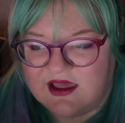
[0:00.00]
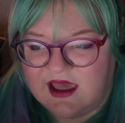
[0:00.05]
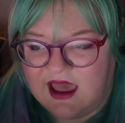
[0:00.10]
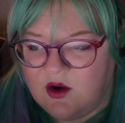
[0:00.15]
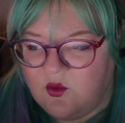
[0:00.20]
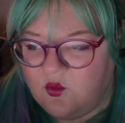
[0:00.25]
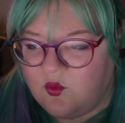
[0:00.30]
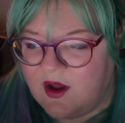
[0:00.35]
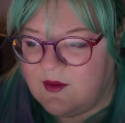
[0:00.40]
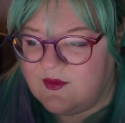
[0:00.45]

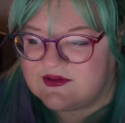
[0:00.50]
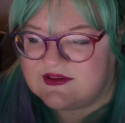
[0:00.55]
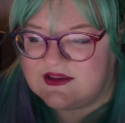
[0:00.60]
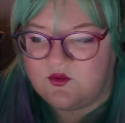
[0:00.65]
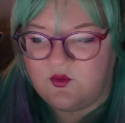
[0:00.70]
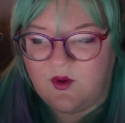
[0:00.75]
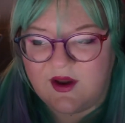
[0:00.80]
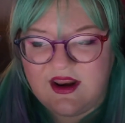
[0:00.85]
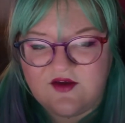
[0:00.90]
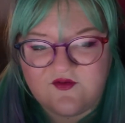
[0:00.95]
And why was he
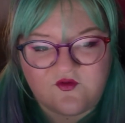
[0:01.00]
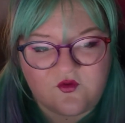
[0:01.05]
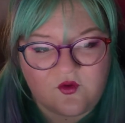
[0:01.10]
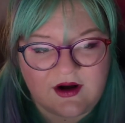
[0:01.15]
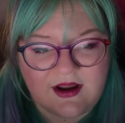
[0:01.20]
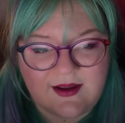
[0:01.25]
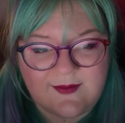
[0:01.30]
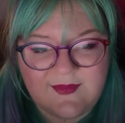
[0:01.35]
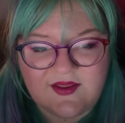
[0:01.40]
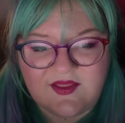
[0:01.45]
waiting for
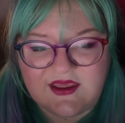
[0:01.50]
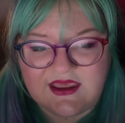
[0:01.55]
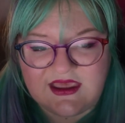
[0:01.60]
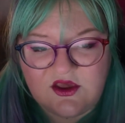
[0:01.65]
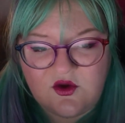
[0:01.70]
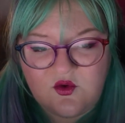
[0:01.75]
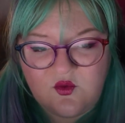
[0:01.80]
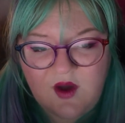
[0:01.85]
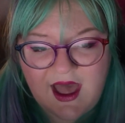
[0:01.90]
him in the yew